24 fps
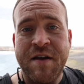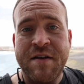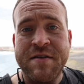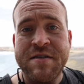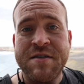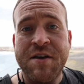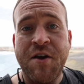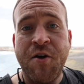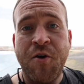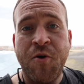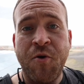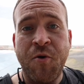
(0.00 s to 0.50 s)

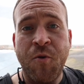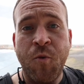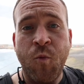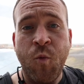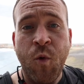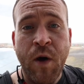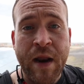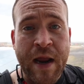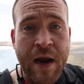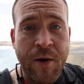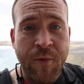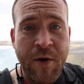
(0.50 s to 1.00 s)
So
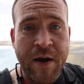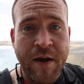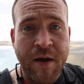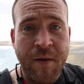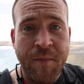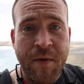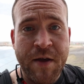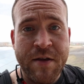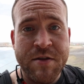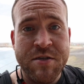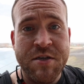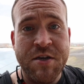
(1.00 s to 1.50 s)
what I
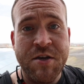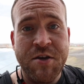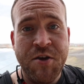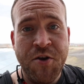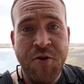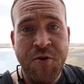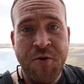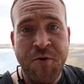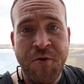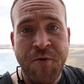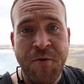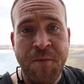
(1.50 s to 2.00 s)
recommend to
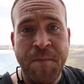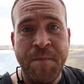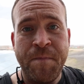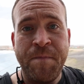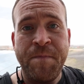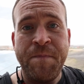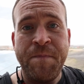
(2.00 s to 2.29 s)
you